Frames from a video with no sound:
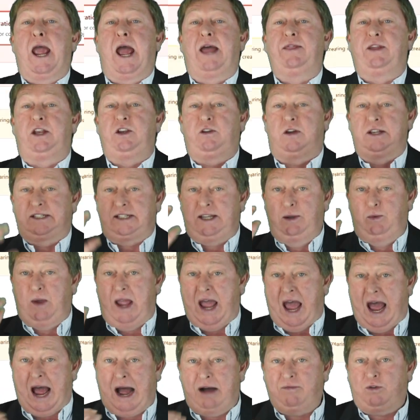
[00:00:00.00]
and then you can see we
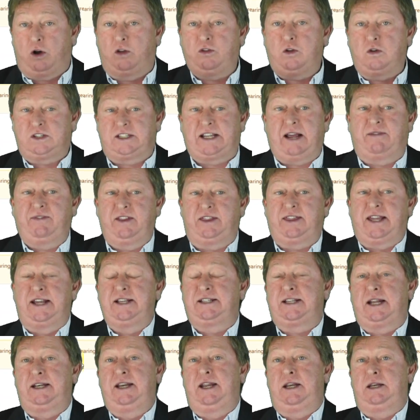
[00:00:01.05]
have all those 7
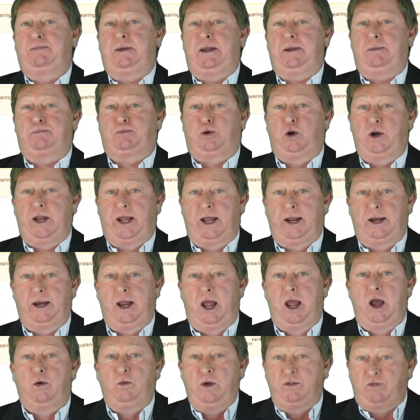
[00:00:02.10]
things that need to be put in.